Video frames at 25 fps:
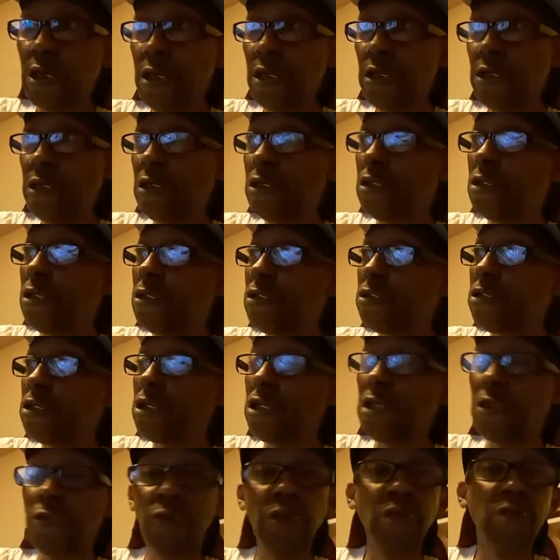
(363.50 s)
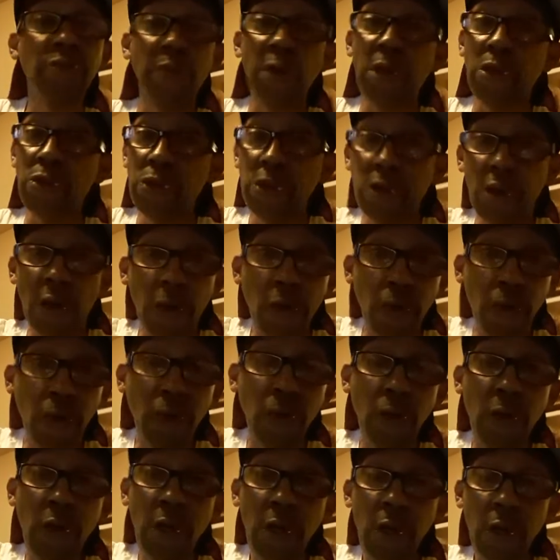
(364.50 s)
you know, see, we supposed to know
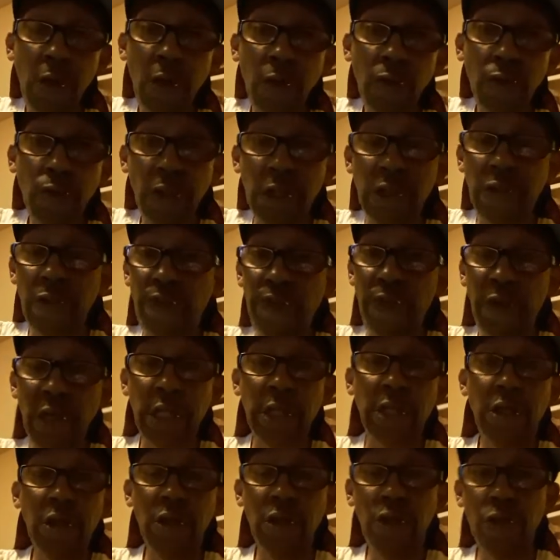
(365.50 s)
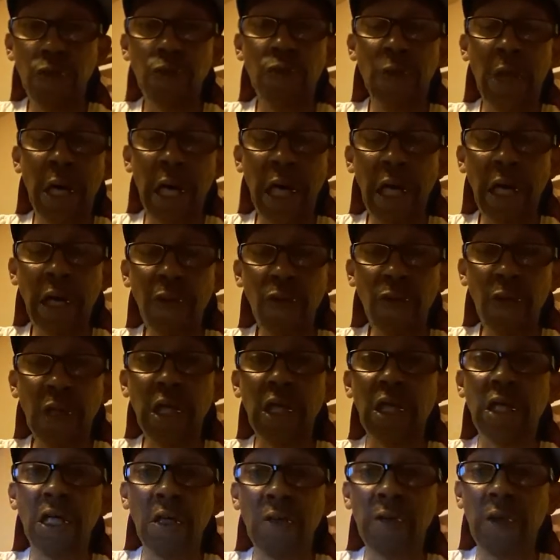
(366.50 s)
what the fuck to do, man, when
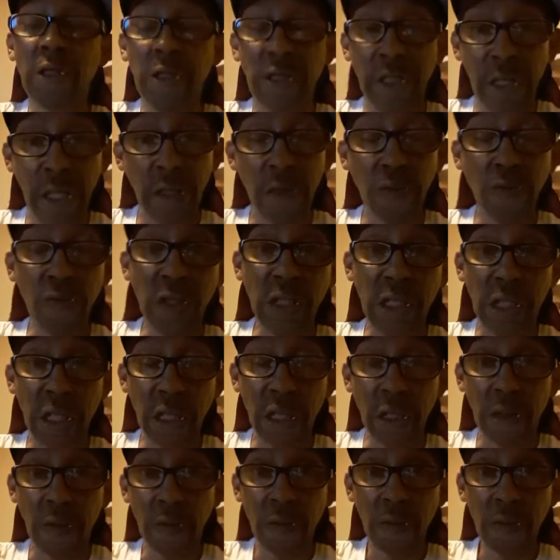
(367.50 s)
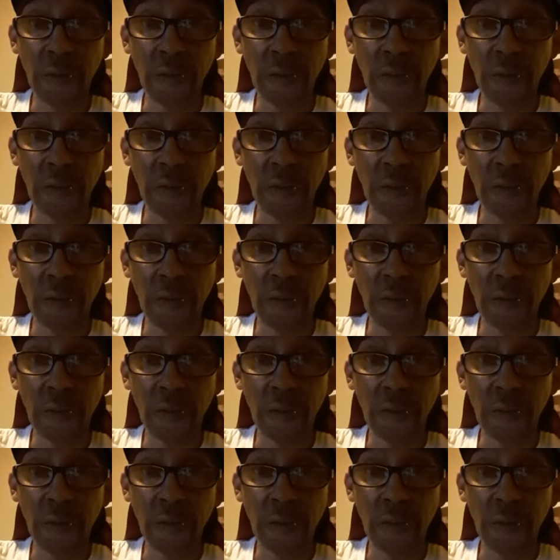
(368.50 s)
it come to dealing with them.